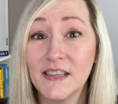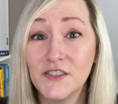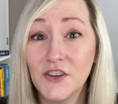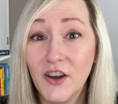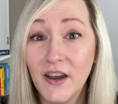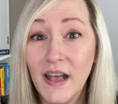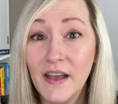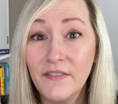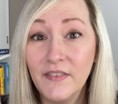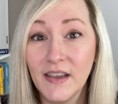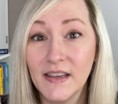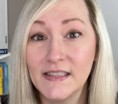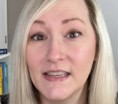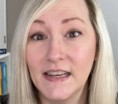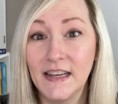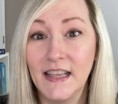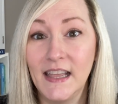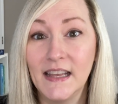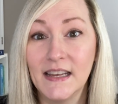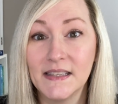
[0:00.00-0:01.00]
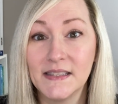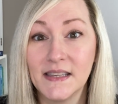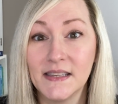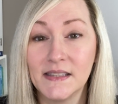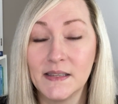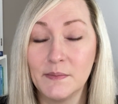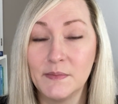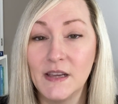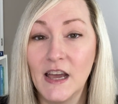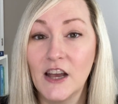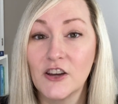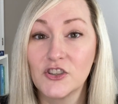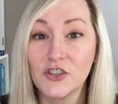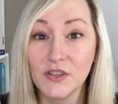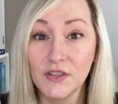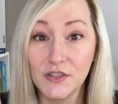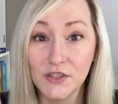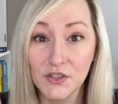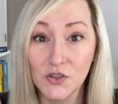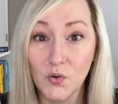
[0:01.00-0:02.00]
not having a dedicated system to actually
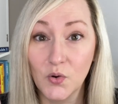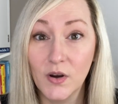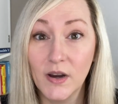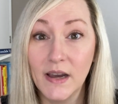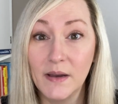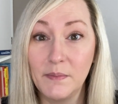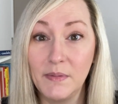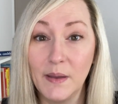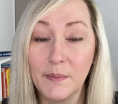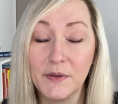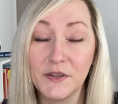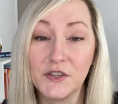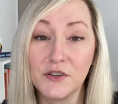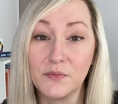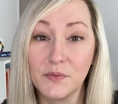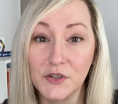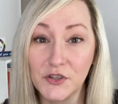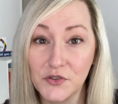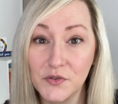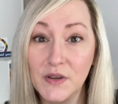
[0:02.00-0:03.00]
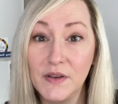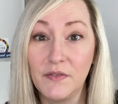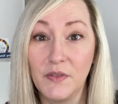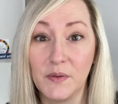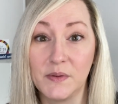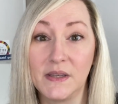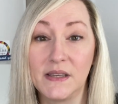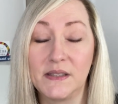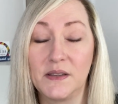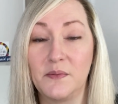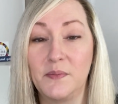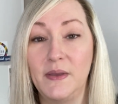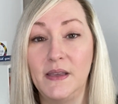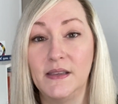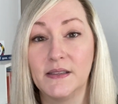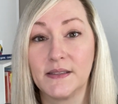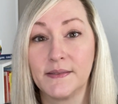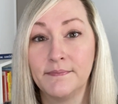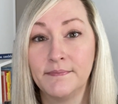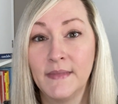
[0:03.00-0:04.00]
store and be able to retrieve those
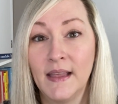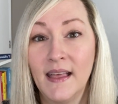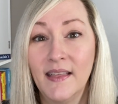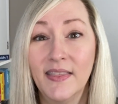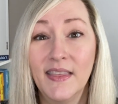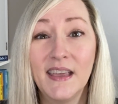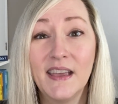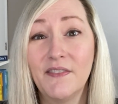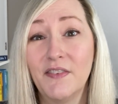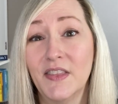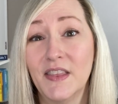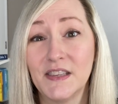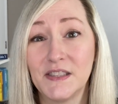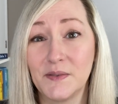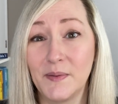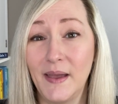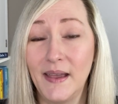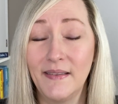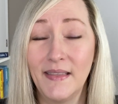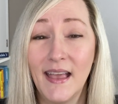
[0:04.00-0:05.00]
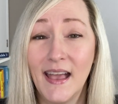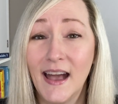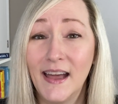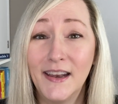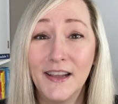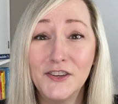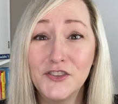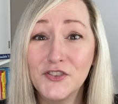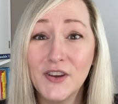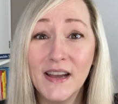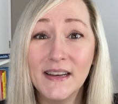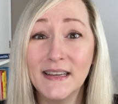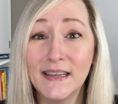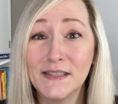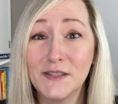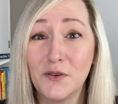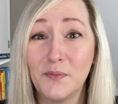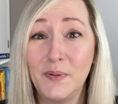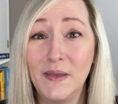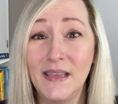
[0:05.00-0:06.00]
SOPs. Think of it this way. An untracked
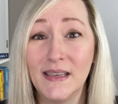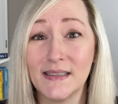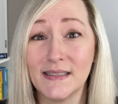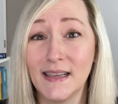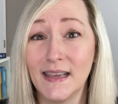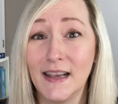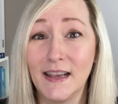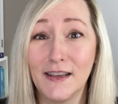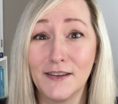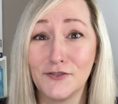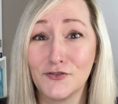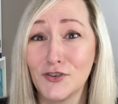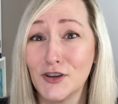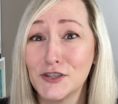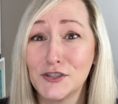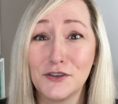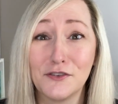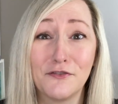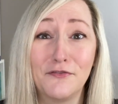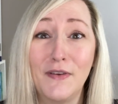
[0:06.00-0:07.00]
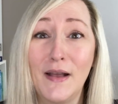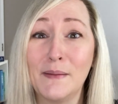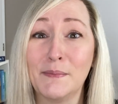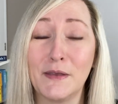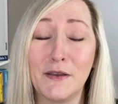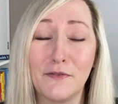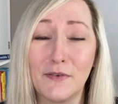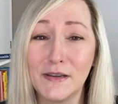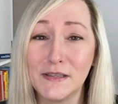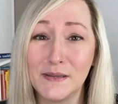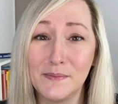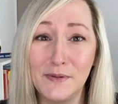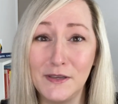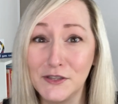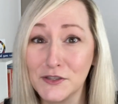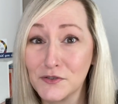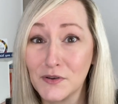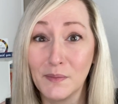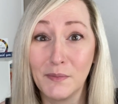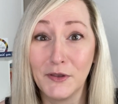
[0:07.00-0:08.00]
SOP is like a treasured family recipe
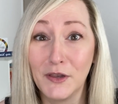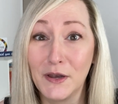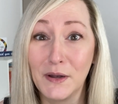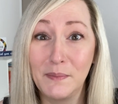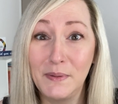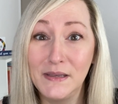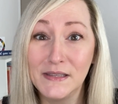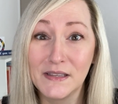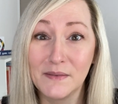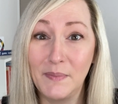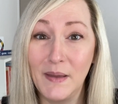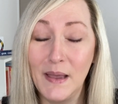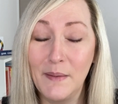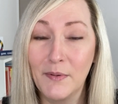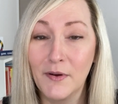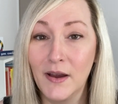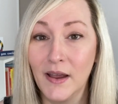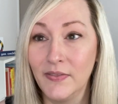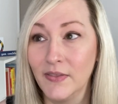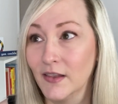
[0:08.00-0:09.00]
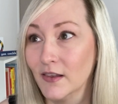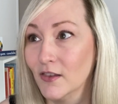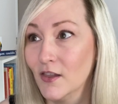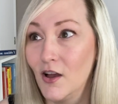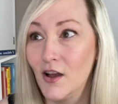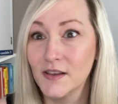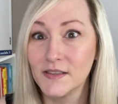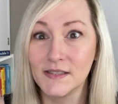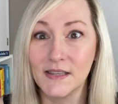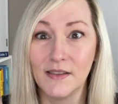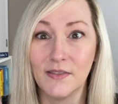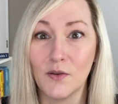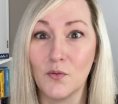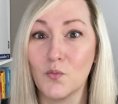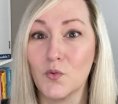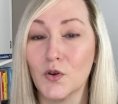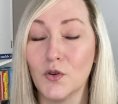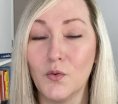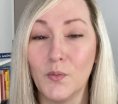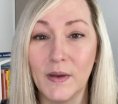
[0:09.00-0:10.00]
scribbled on a piece of paper and then lost in the
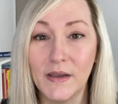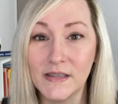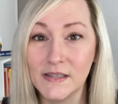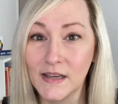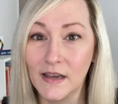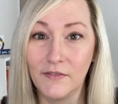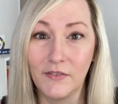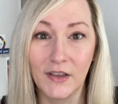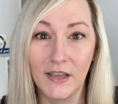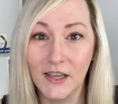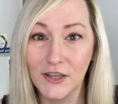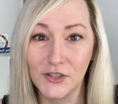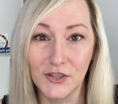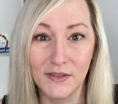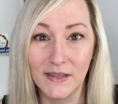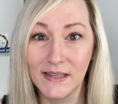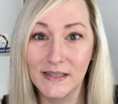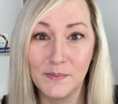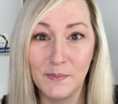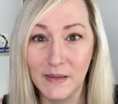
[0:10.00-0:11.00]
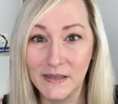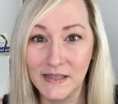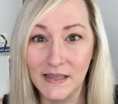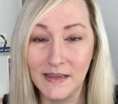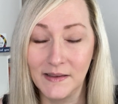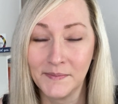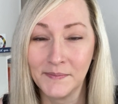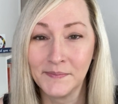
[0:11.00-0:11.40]
whirlwind of a kitchen that's busy.